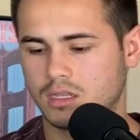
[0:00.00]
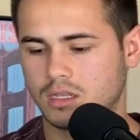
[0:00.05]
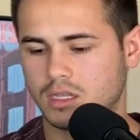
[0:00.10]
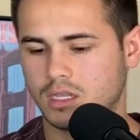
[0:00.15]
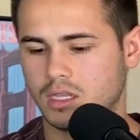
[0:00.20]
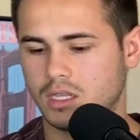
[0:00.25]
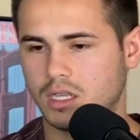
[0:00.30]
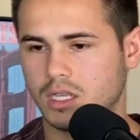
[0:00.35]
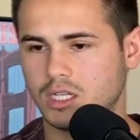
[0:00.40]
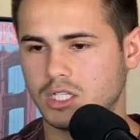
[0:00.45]

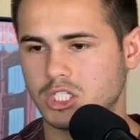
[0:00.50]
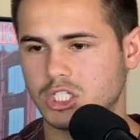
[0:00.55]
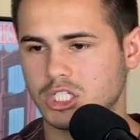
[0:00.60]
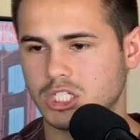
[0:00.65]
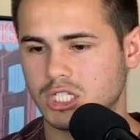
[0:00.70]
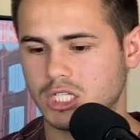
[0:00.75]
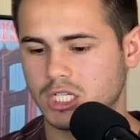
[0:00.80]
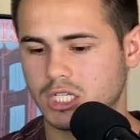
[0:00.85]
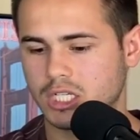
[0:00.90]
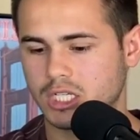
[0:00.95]

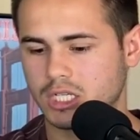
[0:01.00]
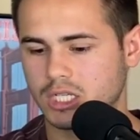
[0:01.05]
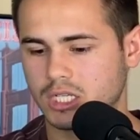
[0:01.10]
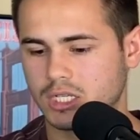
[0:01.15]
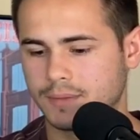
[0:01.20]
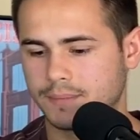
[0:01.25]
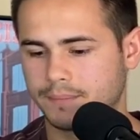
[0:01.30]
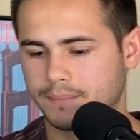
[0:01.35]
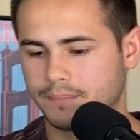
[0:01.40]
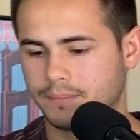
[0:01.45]
Gaethje.
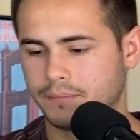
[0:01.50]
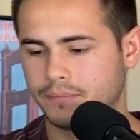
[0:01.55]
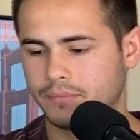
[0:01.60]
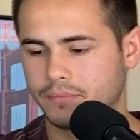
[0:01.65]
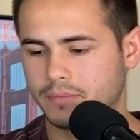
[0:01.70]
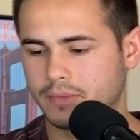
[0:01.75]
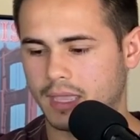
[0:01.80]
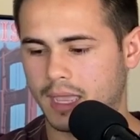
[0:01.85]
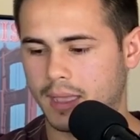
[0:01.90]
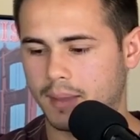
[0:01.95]

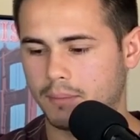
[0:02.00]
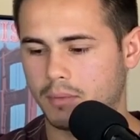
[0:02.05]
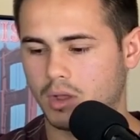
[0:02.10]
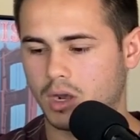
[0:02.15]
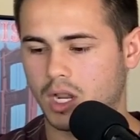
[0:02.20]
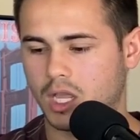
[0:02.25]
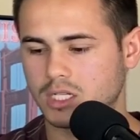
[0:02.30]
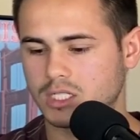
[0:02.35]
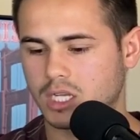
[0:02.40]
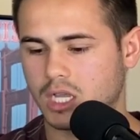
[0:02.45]

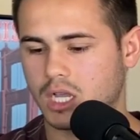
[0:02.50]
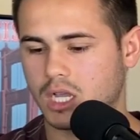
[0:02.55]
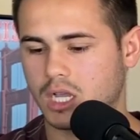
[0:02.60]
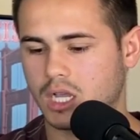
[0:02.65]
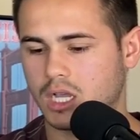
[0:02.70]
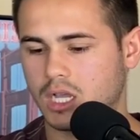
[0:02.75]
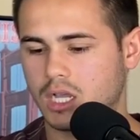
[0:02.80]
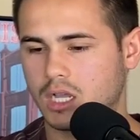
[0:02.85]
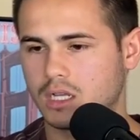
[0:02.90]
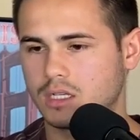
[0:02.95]

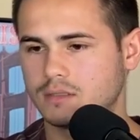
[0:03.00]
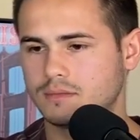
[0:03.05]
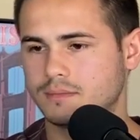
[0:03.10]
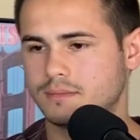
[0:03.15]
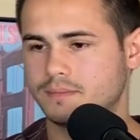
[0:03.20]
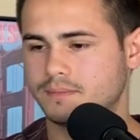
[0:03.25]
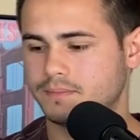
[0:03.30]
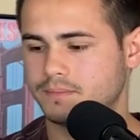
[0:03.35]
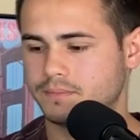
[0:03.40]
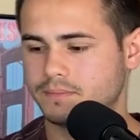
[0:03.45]
Taparaja.
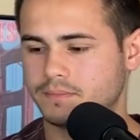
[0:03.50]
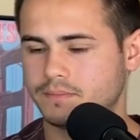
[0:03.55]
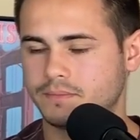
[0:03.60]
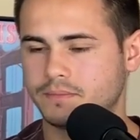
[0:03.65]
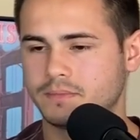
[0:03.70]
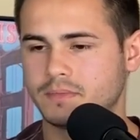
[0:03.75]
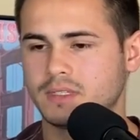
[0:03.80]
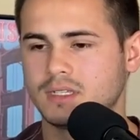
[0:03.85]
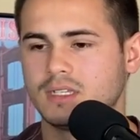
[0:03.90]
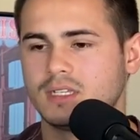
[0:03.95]

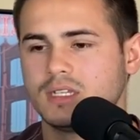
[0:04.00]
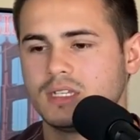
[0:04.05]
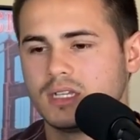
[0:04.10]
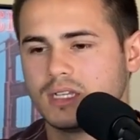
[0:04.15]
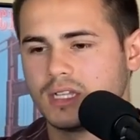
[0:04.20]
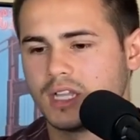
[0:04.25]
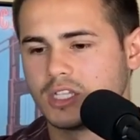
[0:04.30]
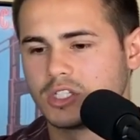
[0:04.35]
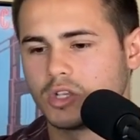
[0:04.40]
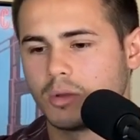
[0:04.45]

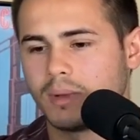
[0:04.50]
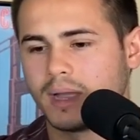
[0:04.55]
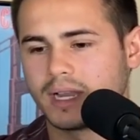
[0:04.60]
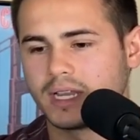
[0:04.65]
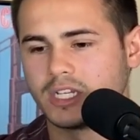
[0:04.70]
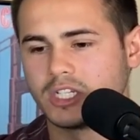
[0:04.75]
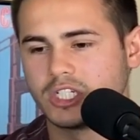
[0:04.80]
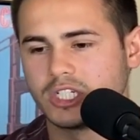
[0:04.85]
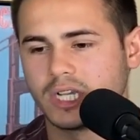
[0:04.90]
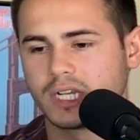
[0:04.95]
Let's go back
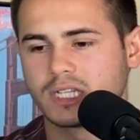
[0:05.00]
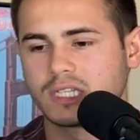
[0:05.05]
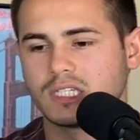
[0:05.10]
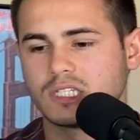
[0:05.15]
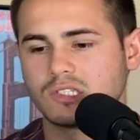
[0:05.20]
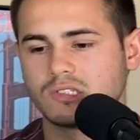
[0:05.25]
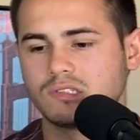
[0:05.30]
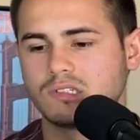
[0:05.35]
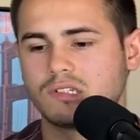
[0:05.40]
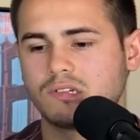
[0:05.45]
and check
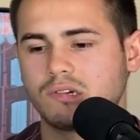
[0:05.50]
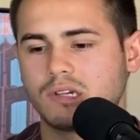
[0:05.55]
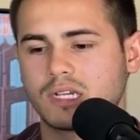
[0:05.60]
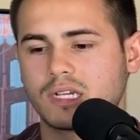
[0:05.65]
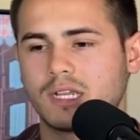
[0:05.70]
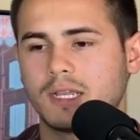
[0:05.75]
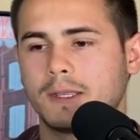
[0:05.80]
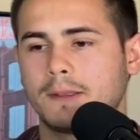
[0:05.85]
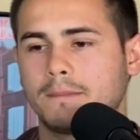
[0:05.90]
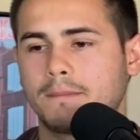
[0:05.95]
this really
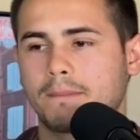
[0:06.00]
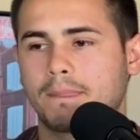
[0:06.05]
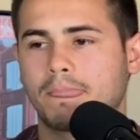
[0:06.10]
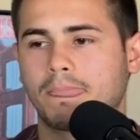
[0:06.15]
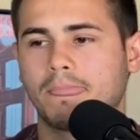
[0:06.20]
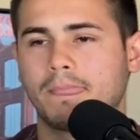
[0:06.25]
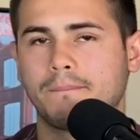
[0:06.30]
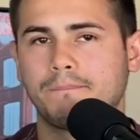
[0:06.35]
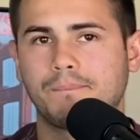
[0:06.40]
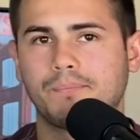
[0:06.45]
quick.
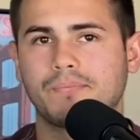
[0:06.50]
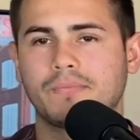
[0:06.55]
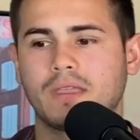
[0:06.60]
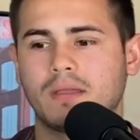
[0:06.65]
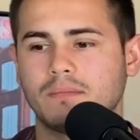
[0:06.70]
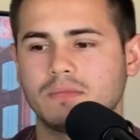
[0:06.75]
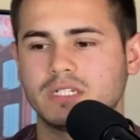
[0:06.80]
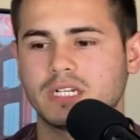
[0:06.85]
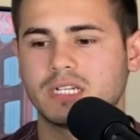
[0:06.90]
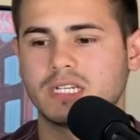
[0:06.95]

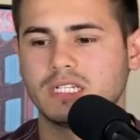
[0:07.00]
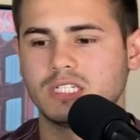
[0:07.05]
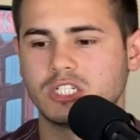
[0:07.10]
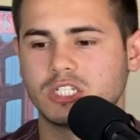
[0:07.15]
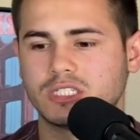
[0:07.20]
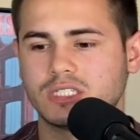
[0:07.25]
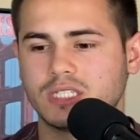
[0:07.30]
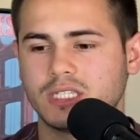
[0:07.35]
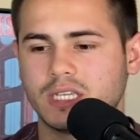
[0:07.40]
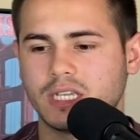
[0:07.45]
I'm checking
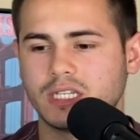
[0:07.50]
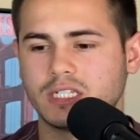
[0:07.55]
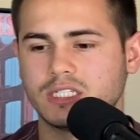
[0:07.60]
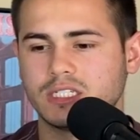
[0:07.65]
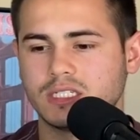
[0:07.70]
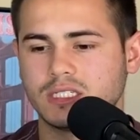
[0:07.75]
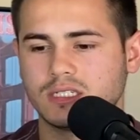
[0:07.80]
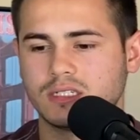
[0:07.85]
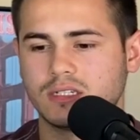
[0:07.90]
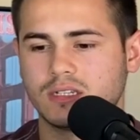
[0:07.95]
Justin
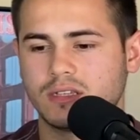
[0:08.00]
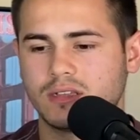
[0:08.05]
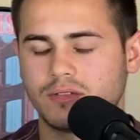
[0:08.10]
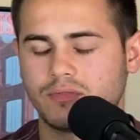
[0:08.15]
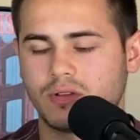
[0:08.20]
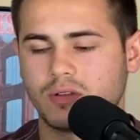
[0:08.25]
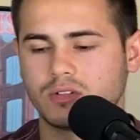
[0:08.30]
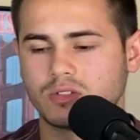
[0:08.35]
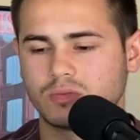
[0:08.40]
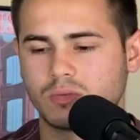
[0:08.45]
Gaethje
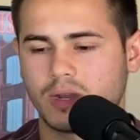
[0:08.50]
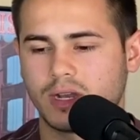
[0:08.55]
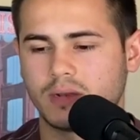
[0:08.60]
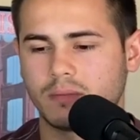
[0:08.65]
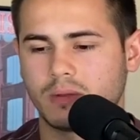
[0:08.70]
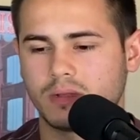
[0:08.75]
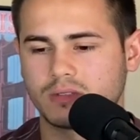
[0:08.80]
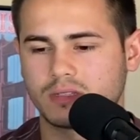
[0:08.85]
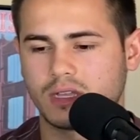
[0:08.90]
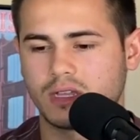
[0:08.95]
if I was right
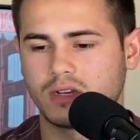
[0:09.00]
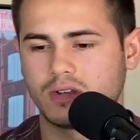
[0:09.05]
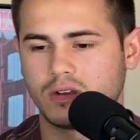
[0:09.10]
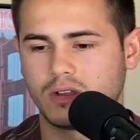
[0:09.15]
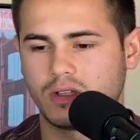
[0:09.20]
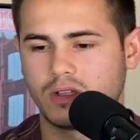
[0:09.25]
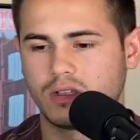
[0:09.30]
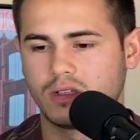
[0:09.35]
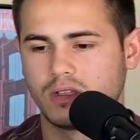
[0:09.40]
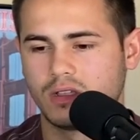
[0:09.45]
about that or
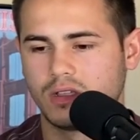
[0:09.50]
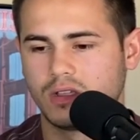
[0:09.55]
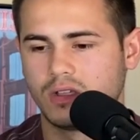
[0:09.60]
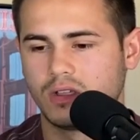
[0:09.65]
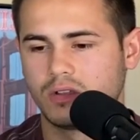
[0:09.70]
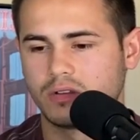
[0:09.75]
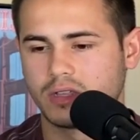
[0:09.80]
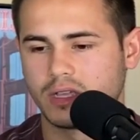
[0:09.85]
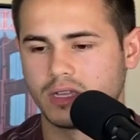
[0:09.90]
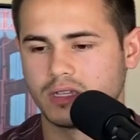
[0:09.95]
not.
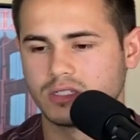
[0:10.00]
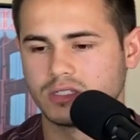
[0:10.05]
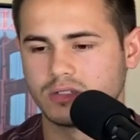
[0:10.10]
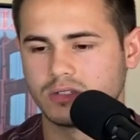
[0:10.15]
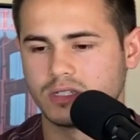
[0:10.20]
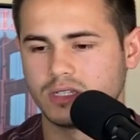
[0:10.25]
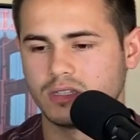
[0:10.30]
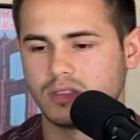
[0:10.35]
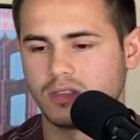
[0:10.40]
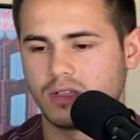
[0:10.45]
Okay, so
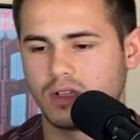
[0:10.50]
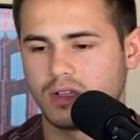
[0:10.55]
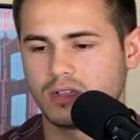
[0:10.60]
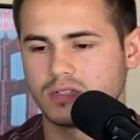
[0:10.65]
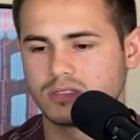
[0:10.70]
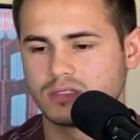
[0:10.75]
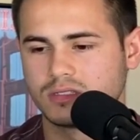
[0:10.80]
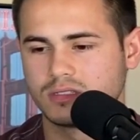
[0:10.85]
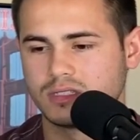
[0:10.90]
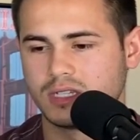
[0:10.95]
he
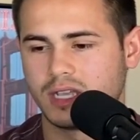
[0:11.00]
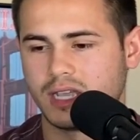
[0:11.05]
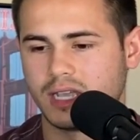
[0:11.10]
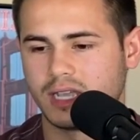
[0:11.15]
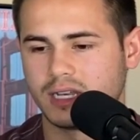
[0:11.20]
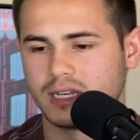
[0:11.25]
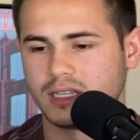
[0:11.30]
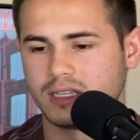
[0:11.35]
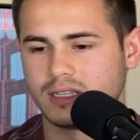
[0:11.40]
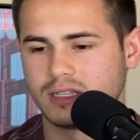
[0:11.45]
lost to
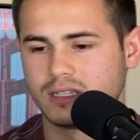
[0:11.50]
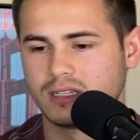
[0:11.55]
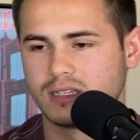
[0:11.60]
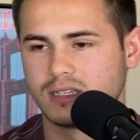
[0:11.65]
Eddie.